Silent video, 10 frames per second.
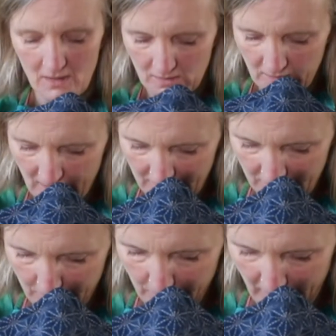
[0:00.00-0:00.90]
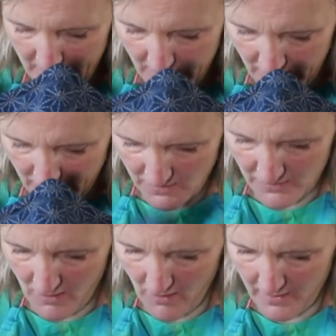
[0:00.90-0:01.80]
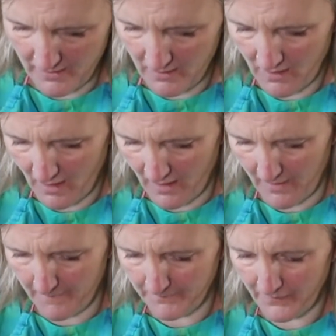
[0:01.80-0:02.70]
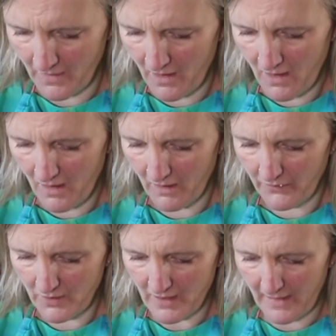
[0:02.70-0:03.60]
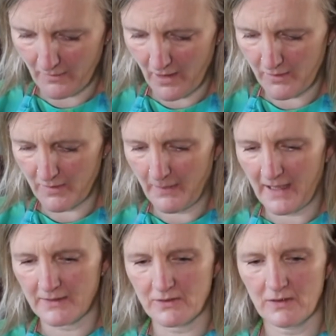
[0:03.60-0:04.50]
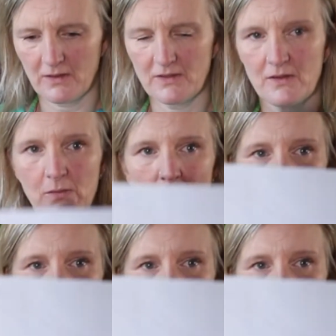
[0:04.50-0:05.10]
So that's basically the design. If you download the pattern, this is what